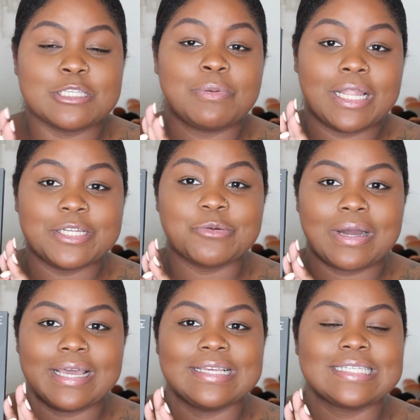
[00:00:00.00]
this palette
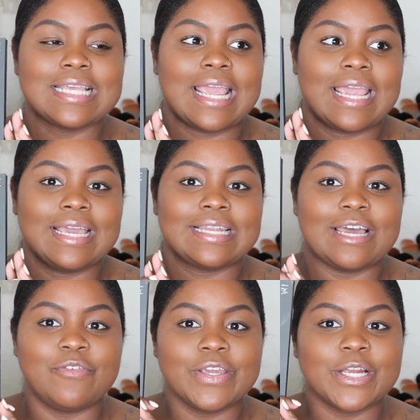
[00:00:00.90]
twice and
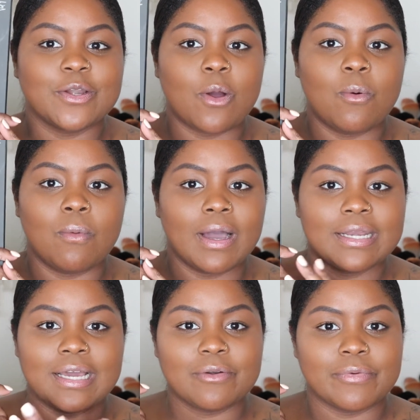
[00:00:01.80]
I figured, why
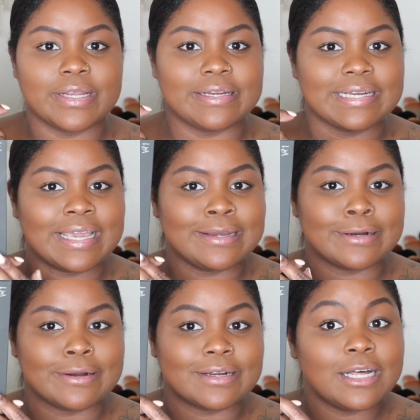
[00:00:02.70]
not recreate
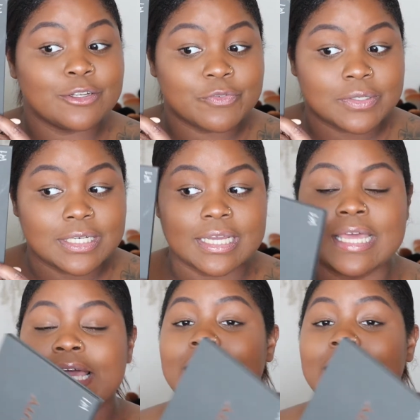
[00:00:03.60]
her colorful look?